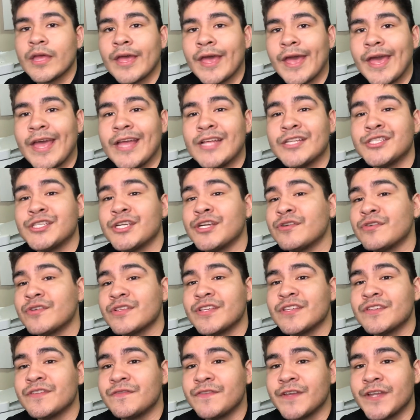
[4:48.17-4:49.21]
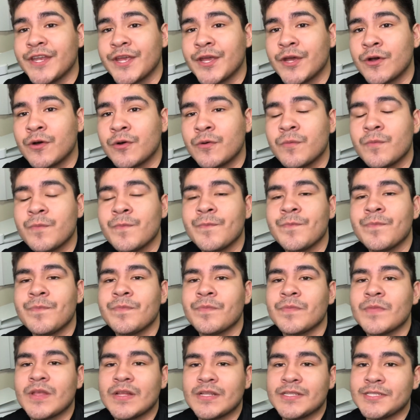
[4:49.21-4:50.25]
and share this video.
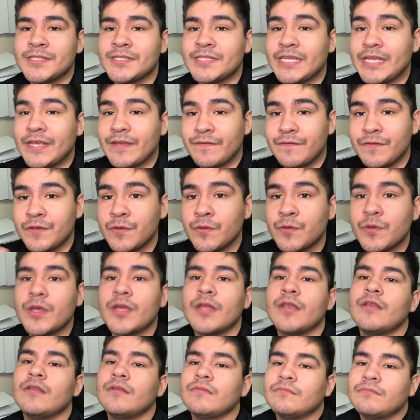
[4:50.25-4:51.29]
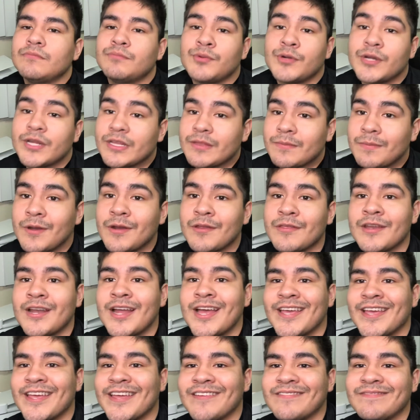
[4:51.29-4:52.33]
See if you can predict better than I
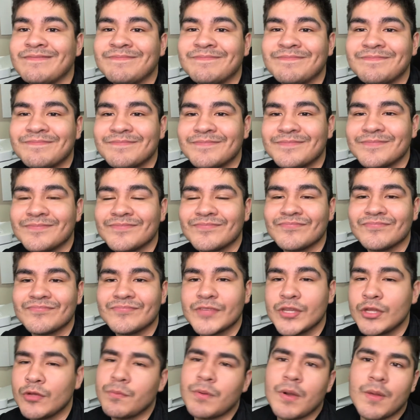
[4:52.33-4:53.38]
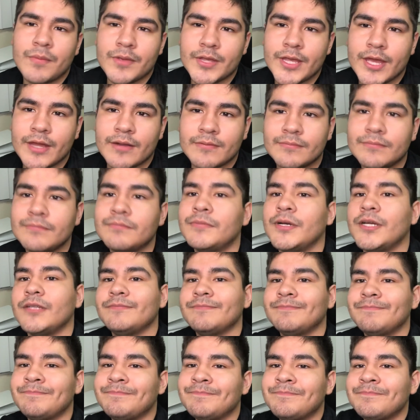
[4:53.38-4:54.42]
can. You probably can, but
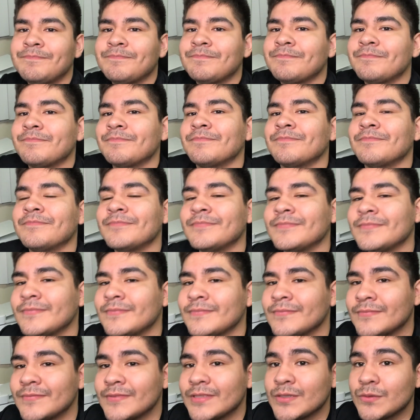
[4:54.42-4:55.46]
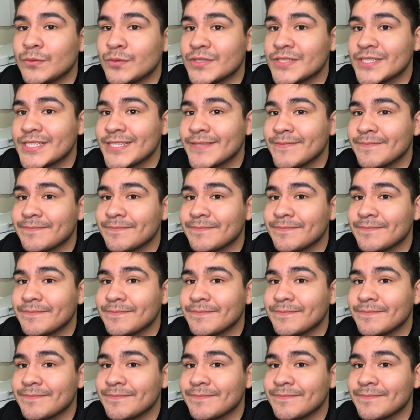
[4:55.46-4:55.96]
we'll see.